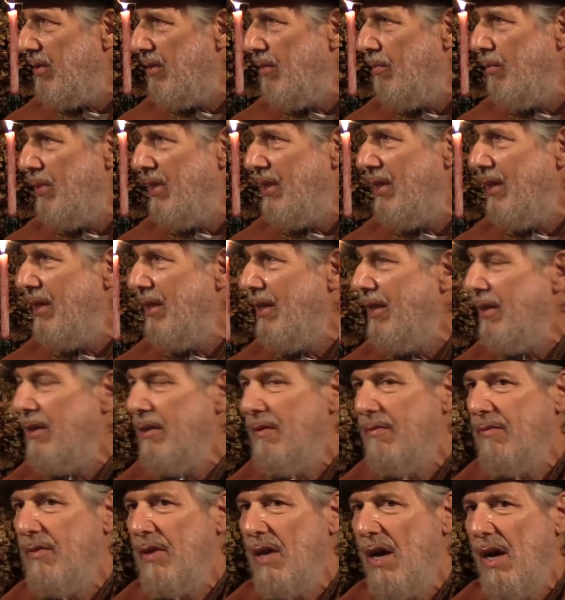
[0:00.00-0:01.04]
at the beginning
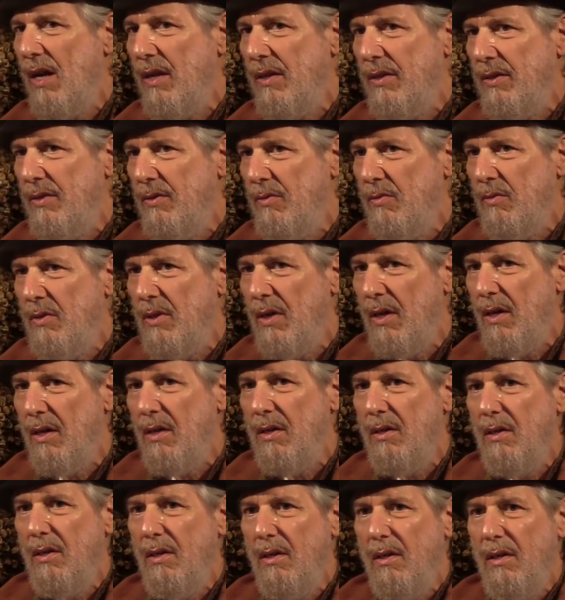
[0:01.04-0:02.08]
of Kali Yuga,
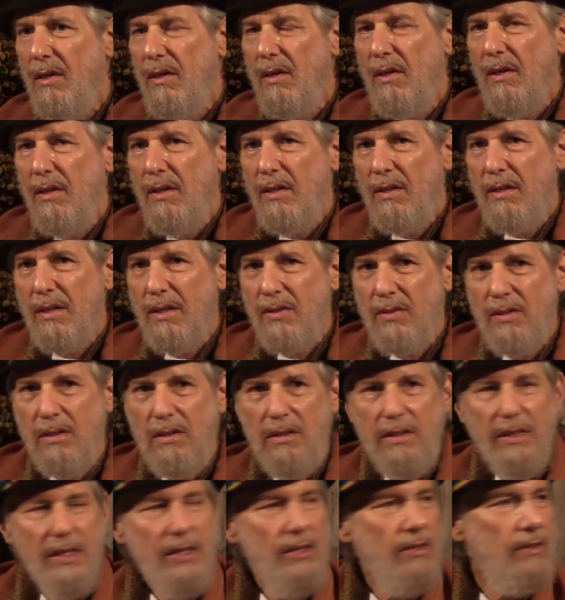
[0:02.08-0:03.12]
that the
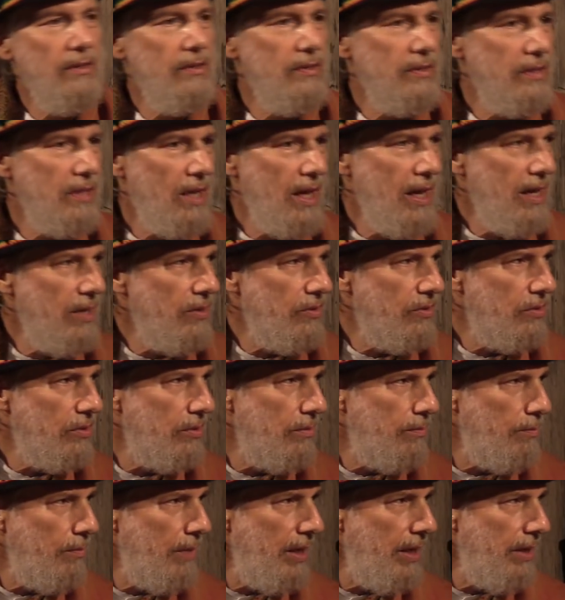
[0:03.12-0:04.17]
leaders had
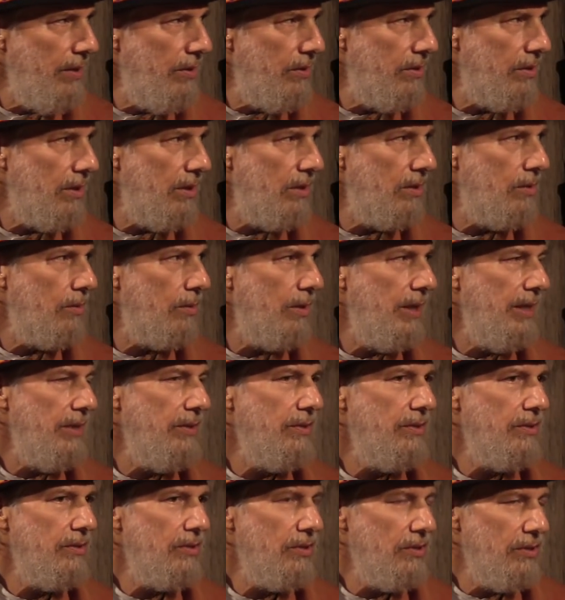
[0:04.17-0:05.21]
to make a
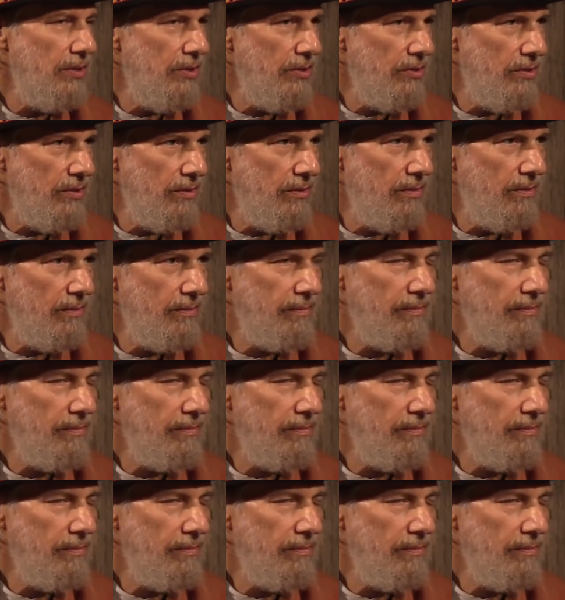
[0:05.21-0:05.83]
great decision.